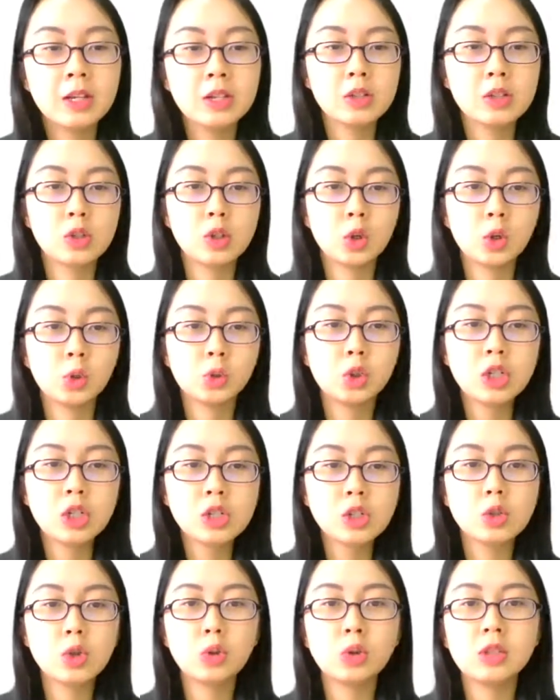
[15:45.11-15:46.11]
So
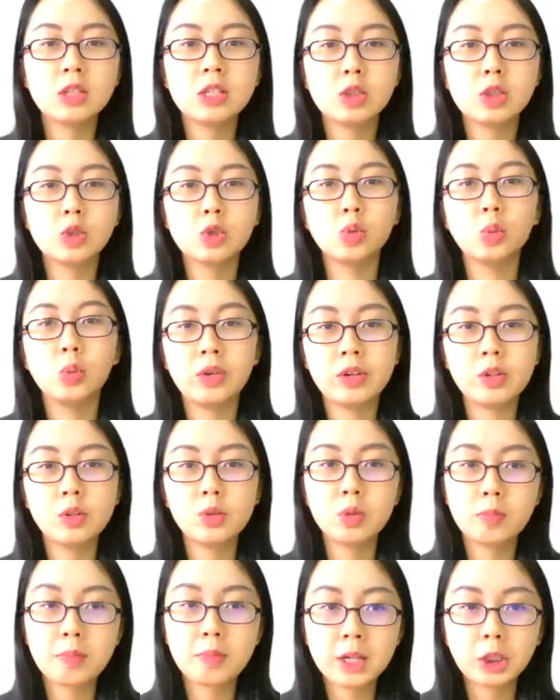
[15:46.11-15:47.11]
just don't need to worry
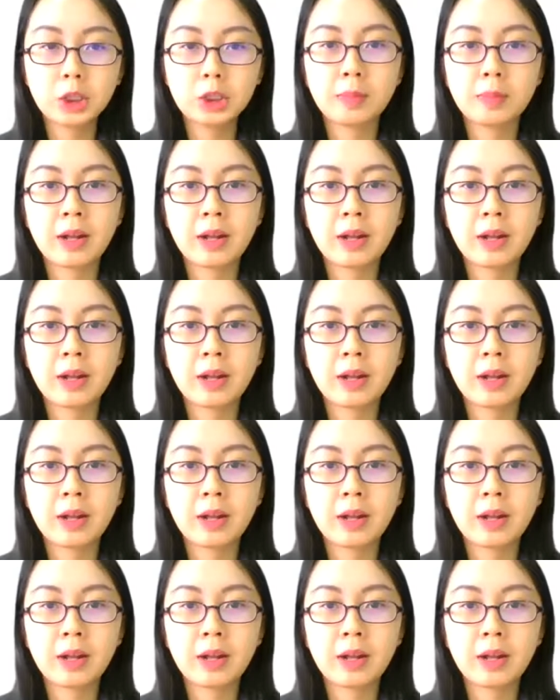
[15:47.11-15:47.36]
too much.